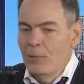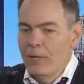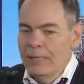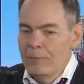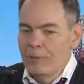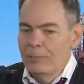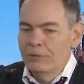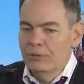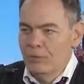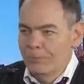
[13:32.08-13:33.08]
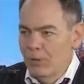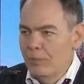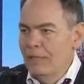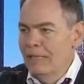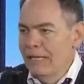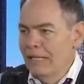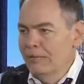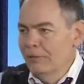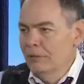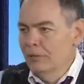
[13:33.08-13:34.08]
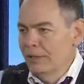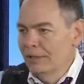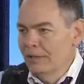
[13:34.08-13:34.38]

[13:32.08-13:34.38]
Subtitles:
They want to get people into a permanent negative interest rate